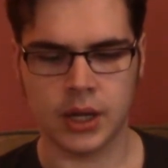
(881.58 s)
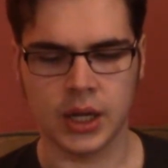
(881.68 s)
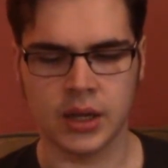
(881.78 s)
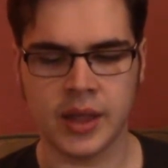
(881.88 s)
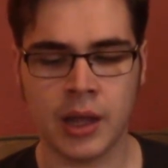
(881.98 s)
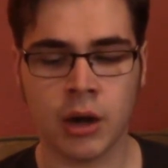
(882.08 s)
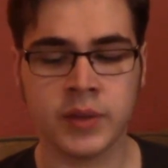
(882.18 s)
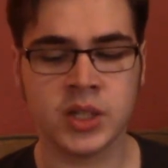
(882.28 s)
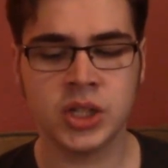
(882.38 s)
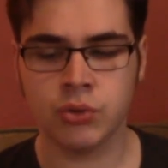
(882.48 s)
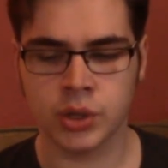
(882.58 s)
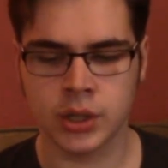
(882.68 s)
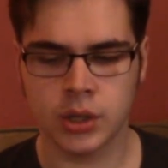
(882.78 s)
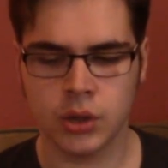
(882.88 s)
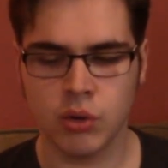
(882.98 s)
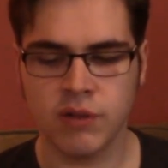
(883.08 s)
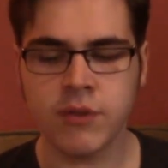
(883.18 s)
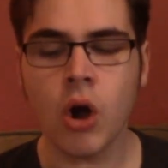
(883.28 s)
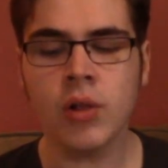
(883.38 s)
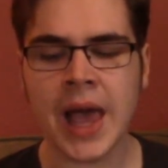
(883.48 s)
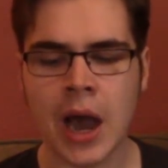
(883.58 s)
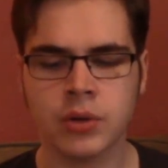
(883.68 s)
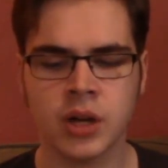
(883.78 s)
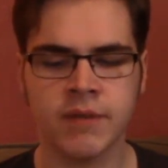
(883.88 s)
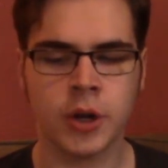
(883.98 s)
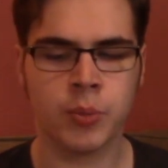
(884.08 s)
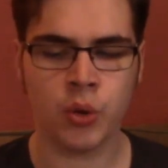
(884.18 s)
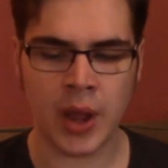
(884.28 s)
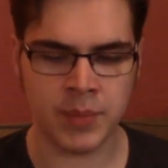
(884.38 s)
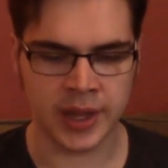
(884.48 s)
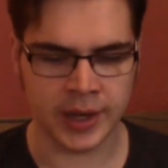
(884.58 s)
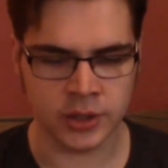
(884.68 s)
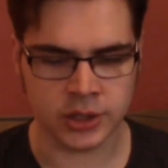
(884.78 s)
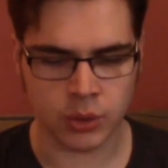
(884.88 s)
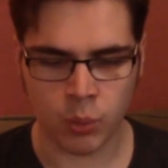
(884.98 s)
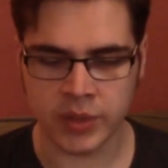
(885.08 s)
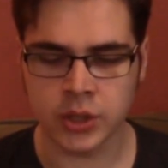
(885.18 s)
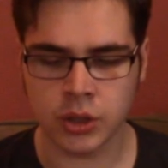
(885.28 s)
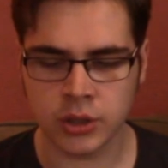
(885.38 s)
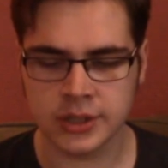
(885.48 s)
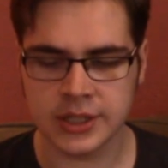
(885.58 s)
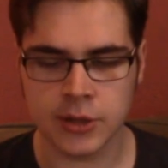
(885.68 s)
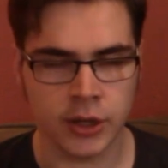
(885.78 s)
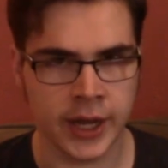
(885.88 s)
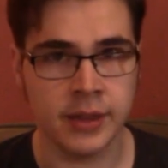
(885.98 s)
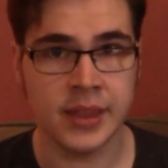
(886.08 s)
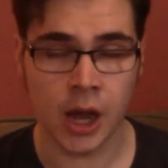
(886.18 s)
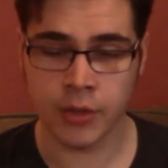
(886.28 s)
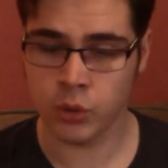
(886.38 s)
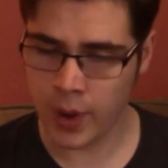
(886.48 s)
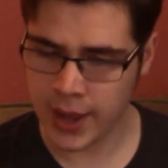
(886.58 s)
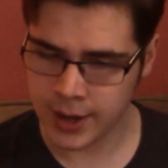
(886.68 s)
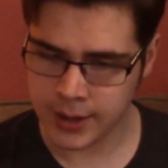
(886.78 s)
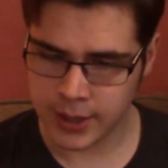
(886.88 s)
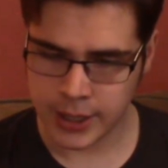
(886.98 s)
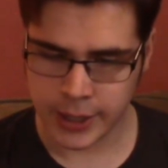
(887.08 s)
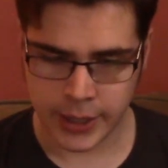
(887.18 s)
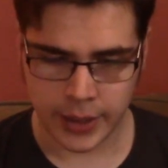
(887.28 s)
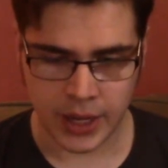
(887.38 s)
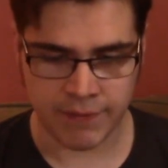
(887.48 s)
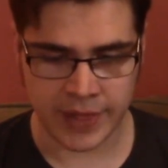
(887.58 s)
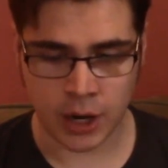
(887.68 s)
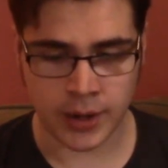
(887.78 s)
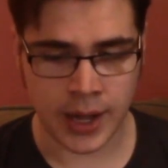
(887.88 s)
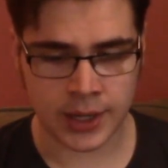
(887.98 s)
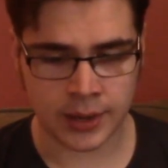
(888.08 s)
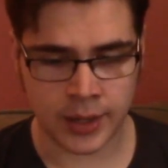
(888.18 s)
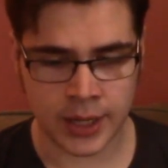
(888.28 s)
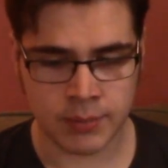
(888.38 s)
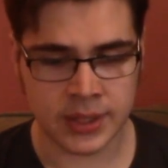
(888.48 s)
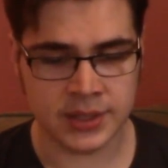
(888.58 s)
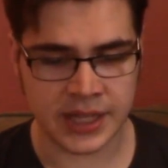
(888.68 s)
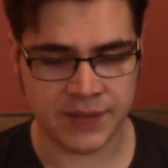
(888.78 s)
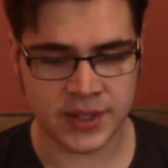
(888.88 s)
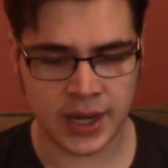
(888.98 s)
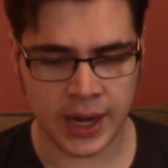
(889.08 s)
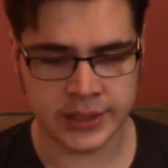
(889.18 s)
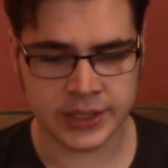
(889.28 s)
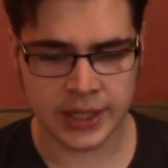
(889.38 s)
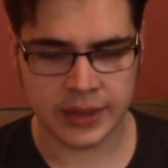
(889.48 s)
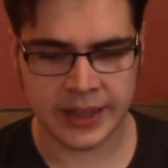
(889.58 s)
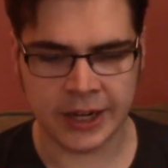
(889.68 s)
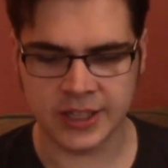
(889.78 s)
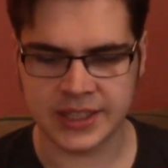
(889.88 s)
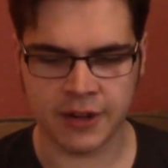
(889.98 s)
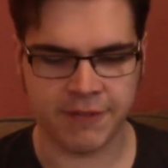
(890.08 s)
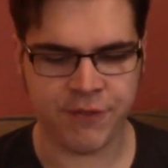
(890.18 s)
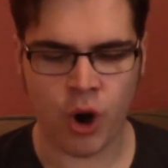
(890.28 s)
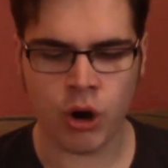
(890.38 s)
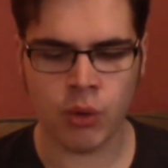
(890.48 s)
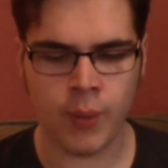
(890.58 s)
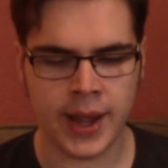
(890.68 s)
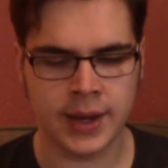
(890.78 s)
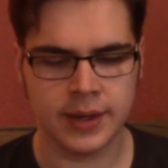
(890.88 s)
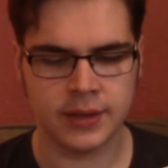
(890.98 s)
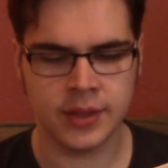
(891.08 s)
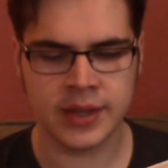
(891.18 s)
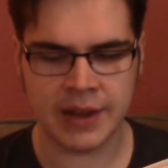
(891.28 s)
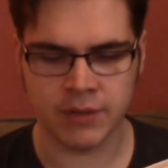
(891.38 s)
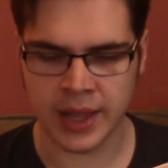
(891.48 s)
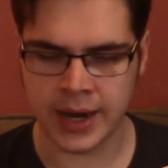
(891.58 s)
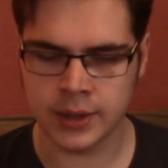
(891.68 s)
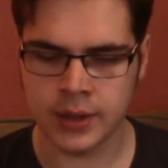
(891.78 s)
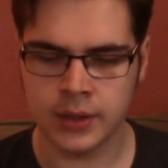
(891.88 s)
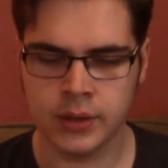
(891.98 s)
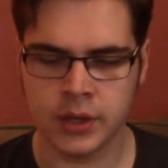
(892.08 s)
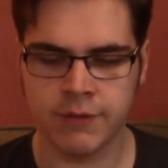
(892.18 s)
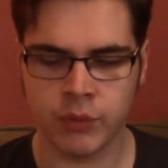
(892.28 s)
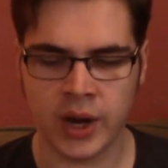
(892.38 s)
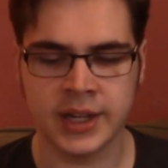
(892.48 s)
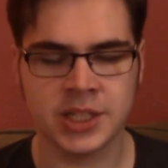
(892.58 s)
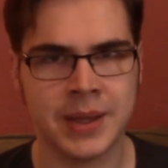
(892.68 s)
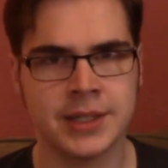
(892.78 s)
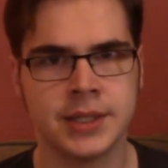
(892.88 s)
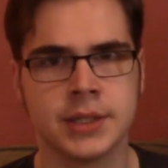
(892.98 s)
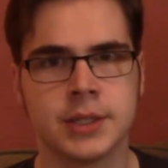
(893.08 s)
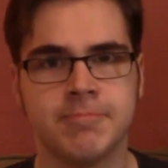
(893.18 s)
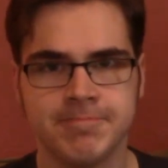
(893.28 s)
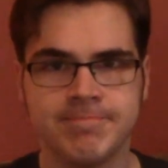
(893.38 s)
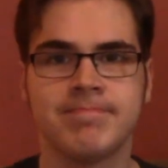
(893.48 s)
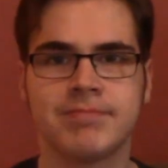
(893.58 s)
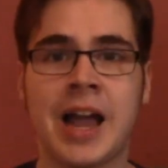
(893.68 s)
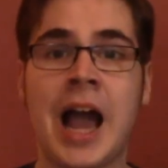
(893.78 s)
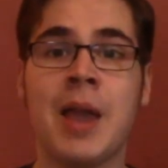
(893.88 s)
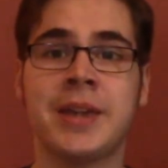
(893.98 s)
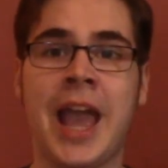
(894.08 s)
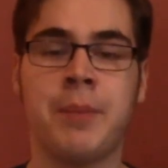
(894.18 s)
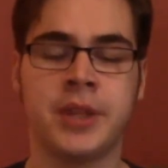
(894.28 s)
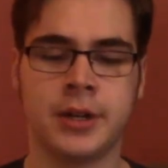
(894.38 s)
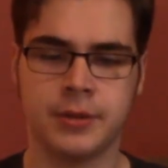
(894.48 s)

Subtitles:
They are the children who fall out of their perambulators when the nurse is looking the other way. If they are not claimed in 7 days, they are sent far away to the Neverland to defray expenses. I'm captain.